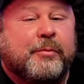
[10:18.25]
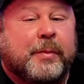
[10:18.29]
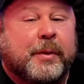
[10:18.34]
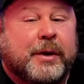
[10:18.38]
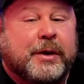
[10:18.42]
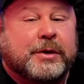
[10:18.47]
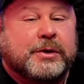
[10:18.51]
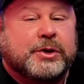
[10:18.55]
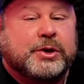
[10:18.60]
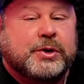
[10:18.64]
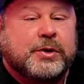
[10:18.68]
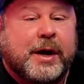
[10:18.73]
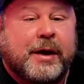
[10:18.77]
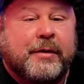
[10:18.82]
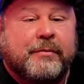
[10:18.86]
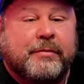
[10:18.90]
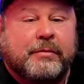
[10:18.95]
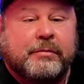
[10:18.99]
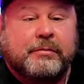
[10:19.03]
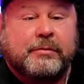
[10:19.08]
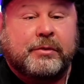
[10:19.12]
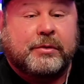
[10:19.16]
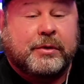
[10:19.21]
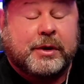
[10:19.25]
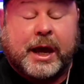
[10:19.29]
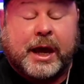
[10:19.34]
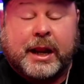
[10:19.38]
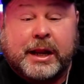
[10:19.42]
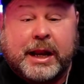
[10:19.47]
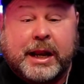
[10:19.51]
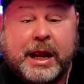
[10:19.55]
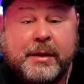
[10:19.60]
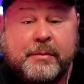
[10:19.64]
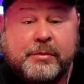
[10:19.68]
because you
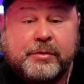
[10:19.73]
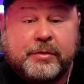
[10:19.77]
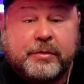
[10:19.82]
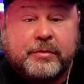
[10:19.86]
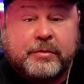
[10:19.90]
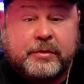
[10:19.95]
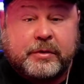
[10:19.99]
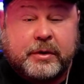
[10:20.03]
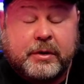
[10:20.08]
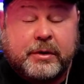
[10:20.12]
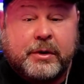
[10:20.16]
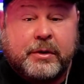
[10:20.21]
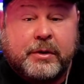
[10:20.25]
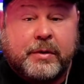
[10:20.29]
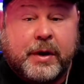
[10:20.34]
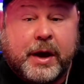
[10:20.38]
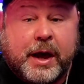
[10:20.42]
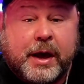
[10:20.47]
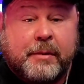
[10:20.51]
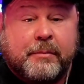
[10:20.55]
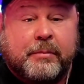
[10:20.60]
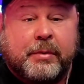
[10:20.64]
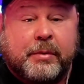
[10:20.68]
got a name as a stereo guy.